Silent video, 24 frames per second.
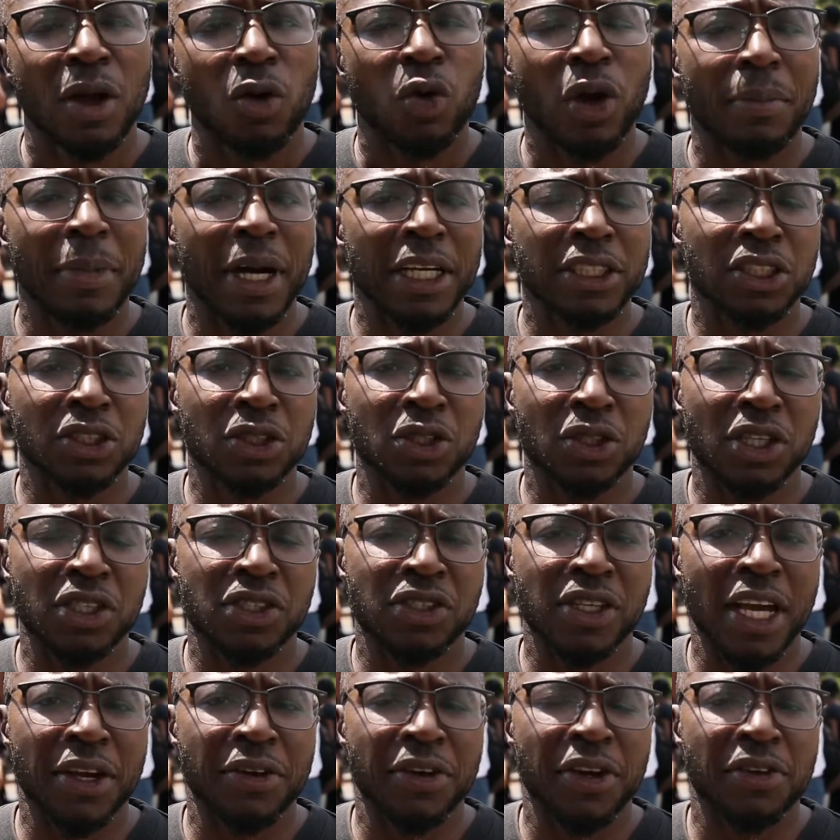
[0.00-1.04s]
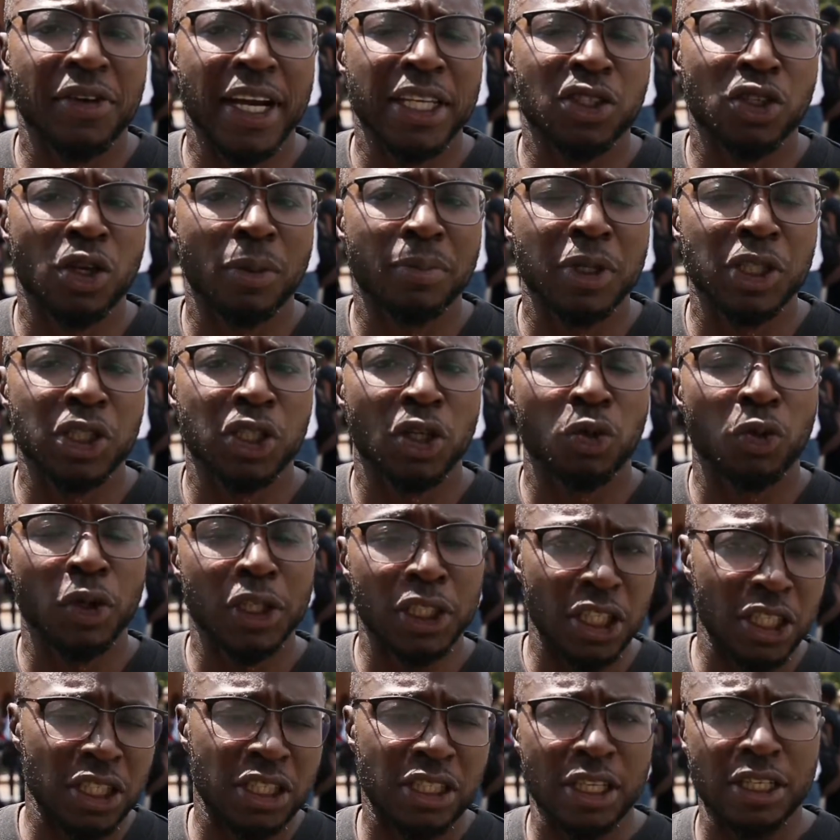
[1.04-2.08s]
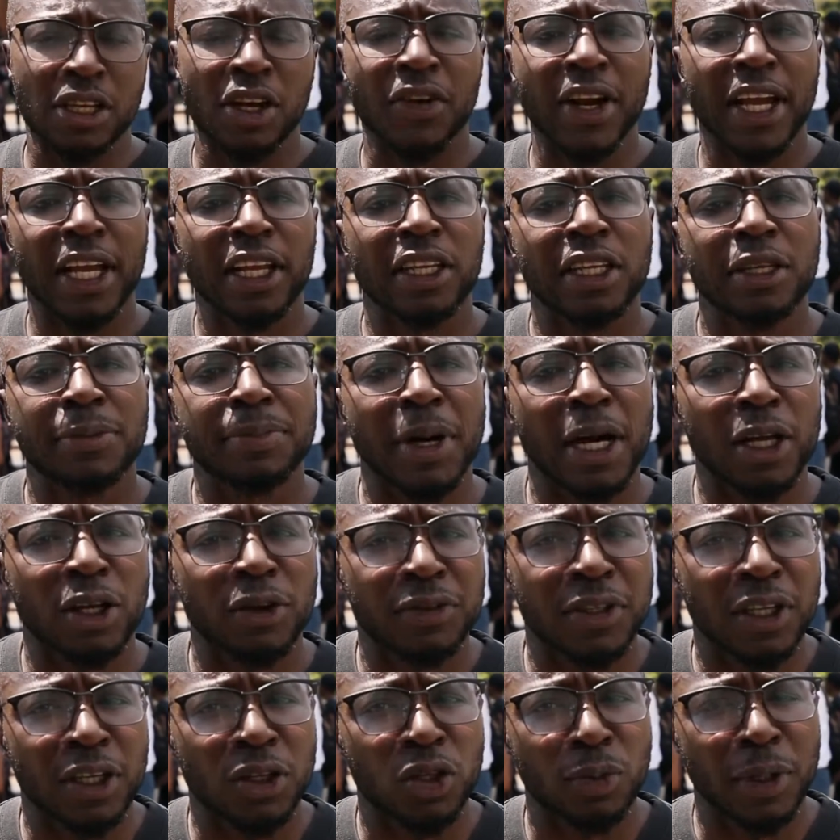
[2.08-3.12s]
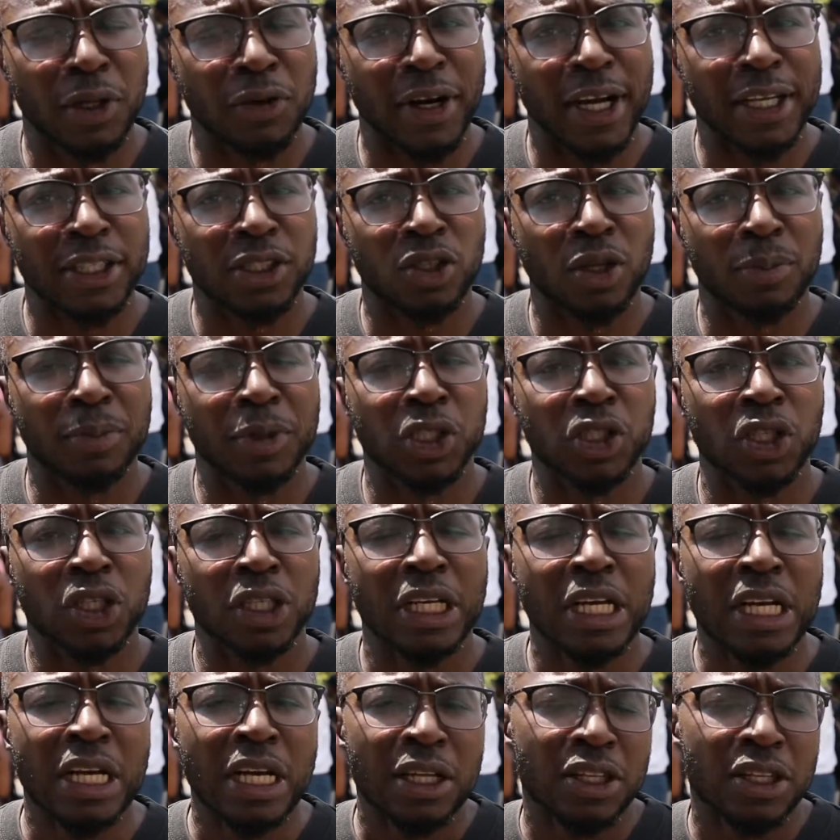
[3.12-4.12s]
We're marching to the CRA Rights Commission, which is indirectly part of the Human Rights Commission.